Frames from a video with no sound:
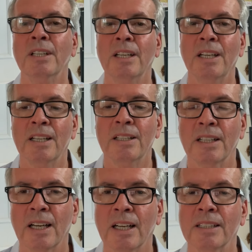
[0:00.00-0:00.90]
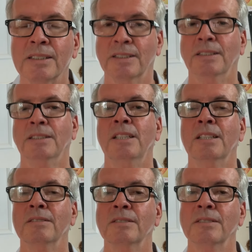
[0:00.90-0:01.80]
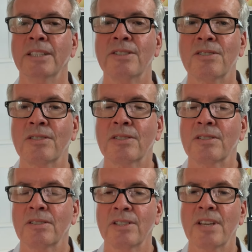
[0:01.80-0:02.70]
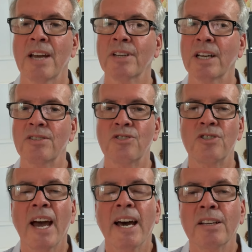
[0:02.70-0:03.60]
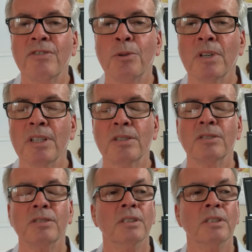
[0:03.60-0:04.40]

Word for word: And, uh, you know, let's, let's have a nice chat if you want.